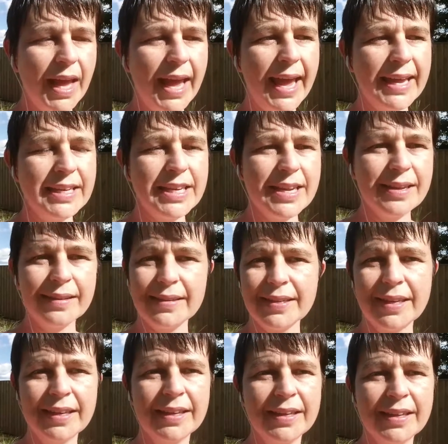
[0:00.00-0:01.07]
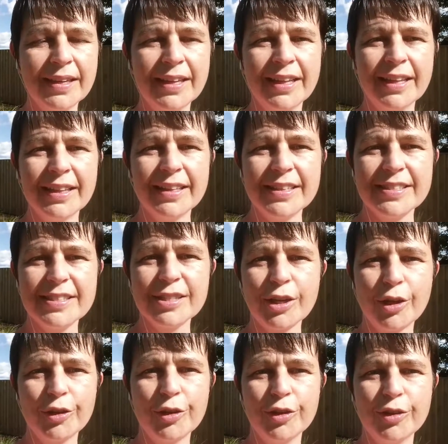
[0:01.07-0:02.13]
And yet there's
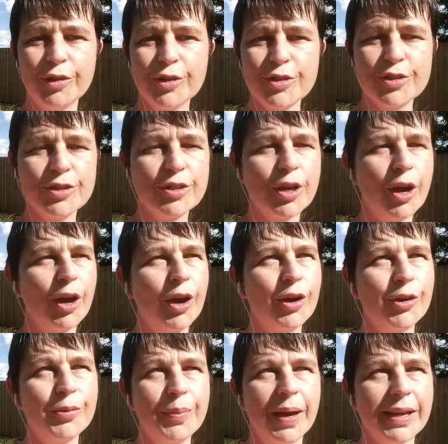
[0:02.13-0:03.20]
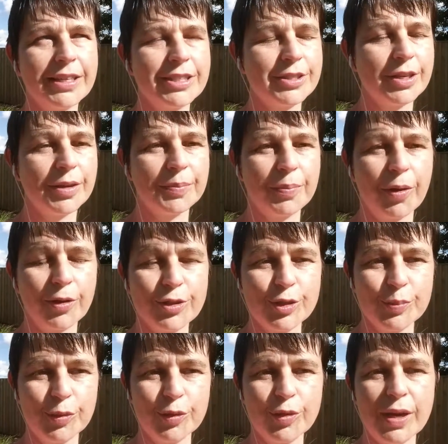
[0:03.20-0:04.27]
so much
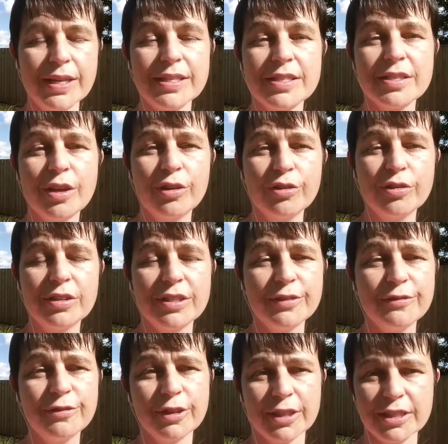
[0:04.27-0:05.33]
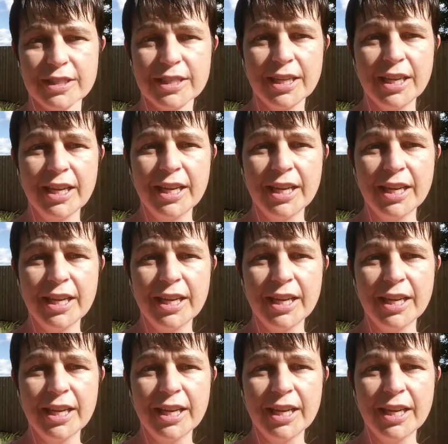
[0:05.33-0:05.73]
possible and so different,